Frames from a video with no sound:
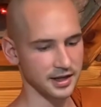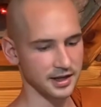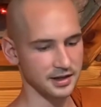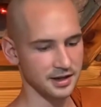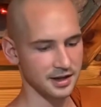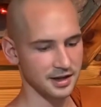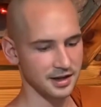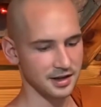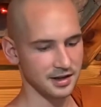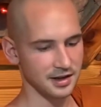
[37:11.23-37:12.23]

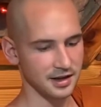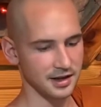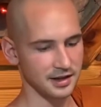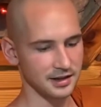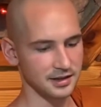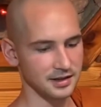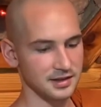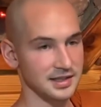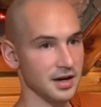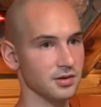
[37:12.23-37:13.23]
and
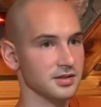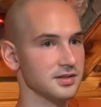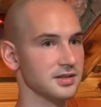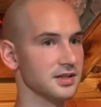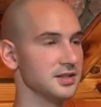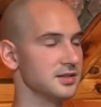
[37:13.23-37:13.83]
doubt is